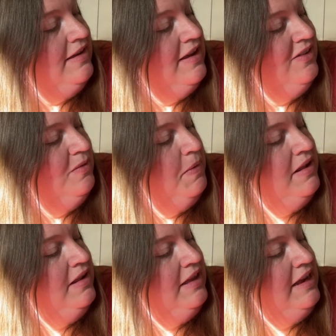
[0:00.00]
His
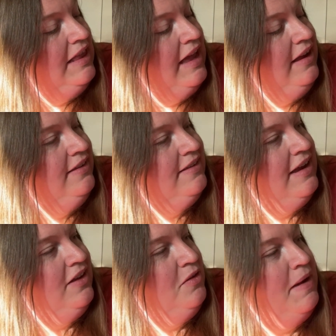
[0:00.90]
spindly legs
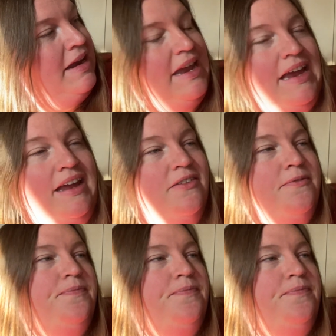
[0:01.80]
tickle my knee.